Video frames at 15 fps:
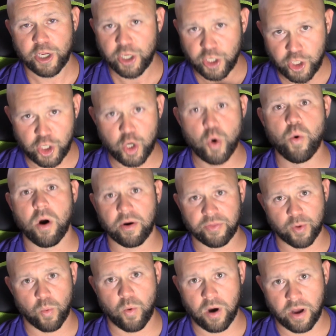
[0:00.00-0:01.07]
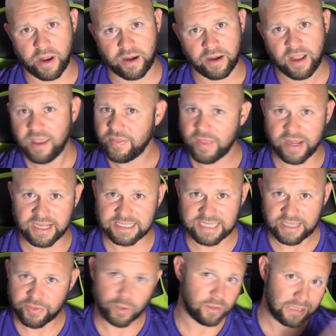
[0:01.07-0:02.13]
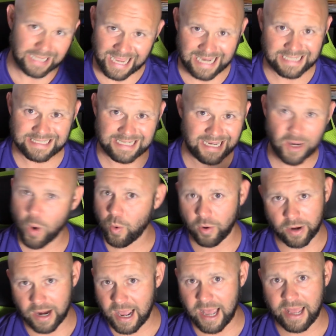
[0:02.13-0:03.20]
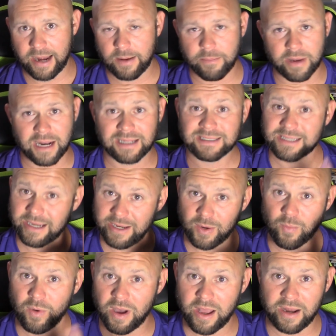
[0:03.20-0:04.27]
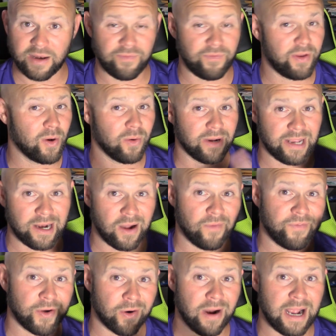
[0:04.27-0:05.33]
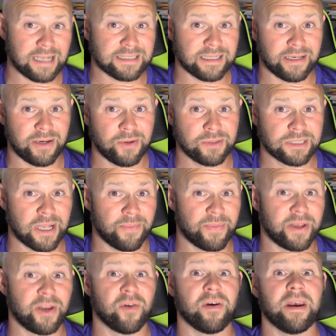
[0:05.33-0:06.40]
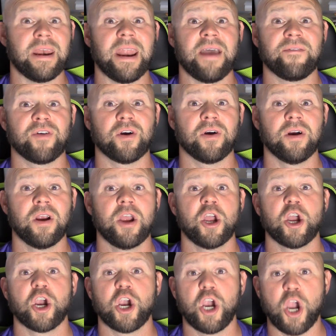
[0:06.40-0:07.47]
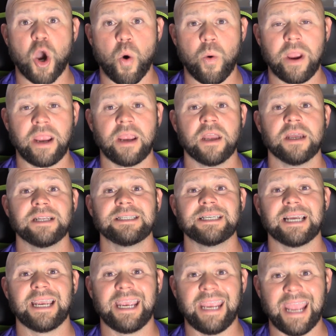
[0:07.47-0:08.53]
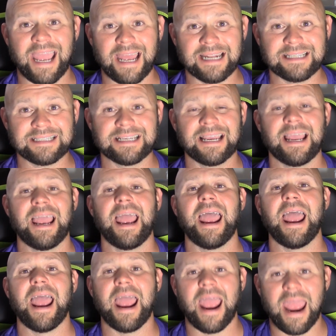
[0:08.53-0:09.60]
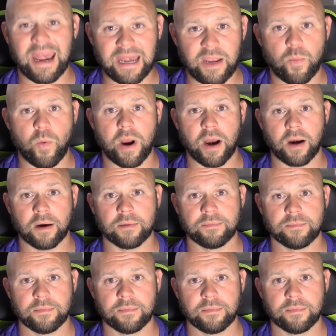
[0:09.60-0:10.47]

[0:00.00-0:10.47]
You are the one that is either lazy or not, but I'll tell you what, if you don't get off your ass and do something, you're never going to get anywhere.